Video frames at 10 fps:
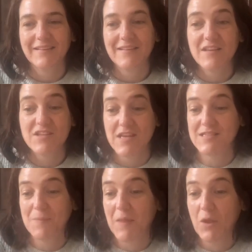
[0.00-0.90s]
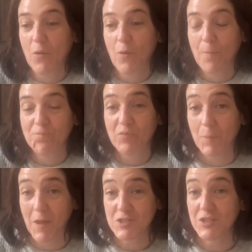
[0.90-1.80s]
something you're
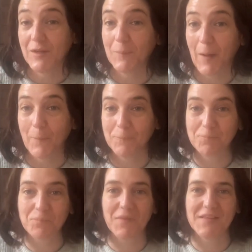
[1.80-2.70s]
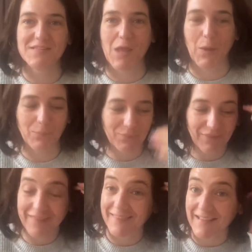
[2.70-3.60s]
passionate about. So
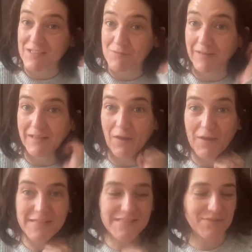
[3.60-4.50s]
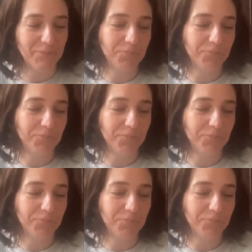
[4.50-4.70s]
that's really nice.